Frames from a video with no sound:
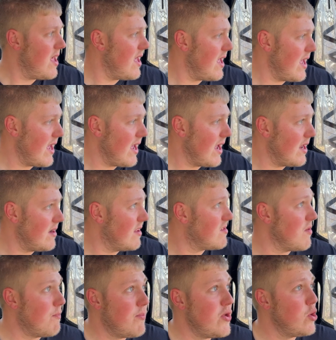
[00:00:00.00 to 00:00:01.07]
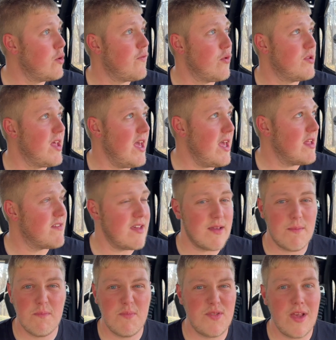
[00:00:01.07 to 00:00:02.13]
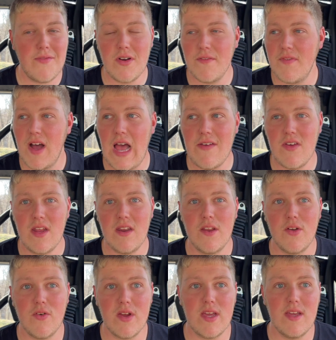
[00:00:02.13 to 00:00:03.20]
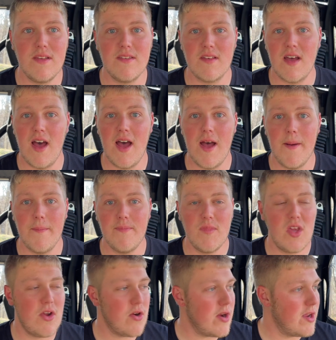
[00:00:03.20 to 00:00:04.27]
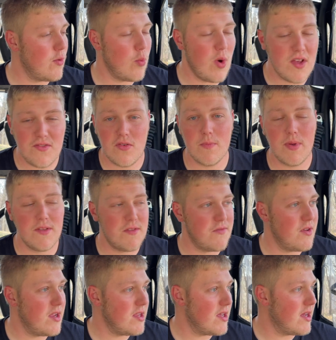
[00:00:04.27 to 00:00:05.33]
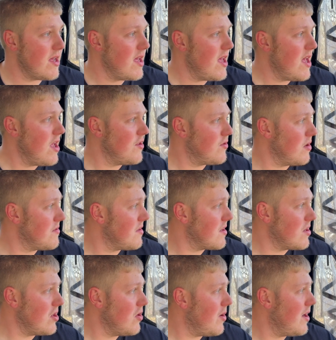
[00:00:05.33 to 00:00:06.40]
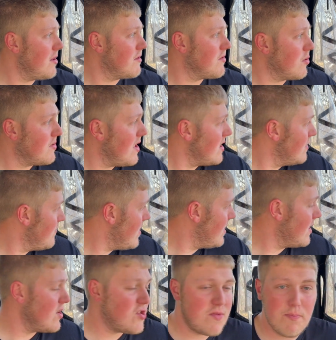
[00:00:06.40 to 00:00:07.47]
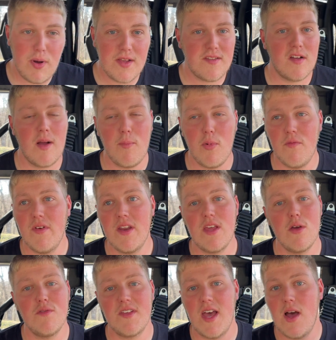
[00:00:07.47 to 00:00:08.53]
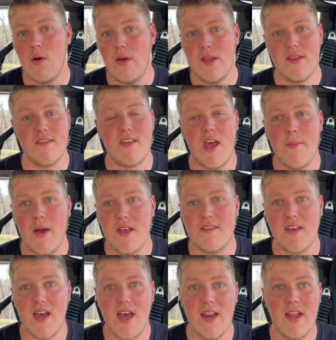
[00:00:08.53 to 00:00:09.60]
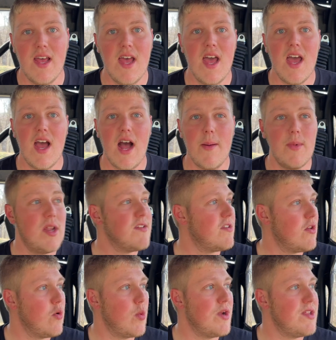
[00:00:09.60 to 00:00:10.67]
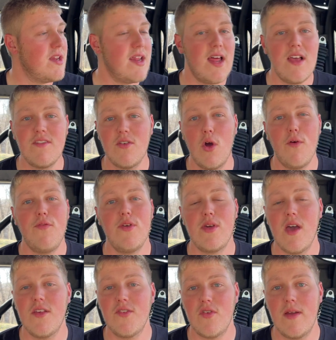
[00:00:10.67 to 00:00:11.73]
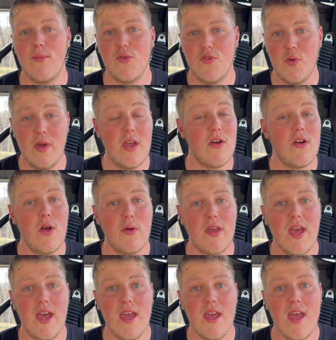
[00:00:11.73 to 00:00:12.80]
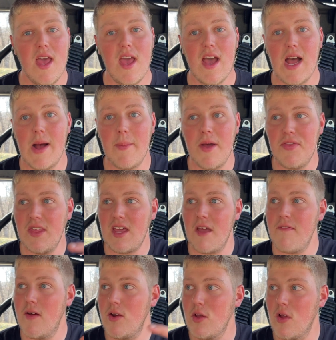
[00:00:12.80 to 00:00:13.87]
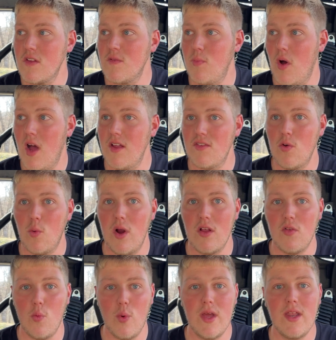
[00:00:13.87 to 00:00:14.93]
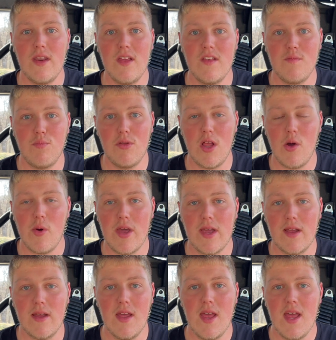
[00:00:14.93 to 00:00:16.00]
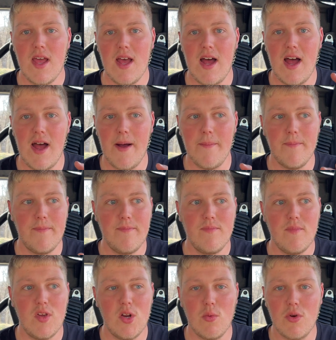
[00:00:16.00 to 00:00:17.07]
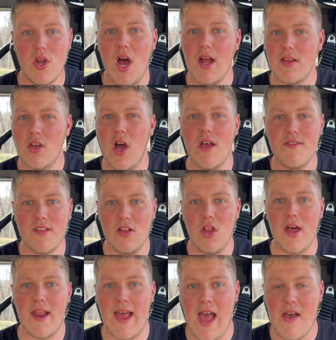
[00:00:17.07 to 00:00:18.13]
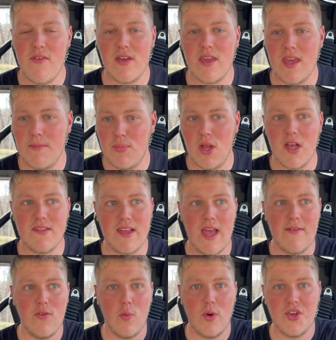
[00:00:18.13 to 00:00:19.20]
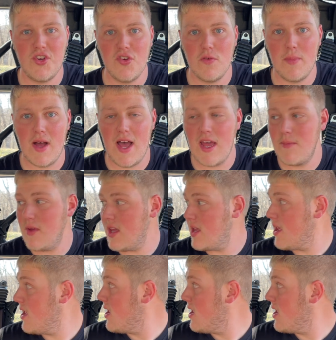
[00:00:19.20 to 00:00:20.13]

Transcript: and it's a beautiful day. It's like 75, 80 degrees um, here in Western Pennsylvania. So I was like, you know what? Let's go take advantage, bust a couple videos out in the side-by-side. -side. Um, it is a little windy today, so hopefully you guys are able to hear it okay. Um, I think I found a good spot to where the wind is blowing, um, you know, not causing a lot of havoc. And plus I have the windshield behind me.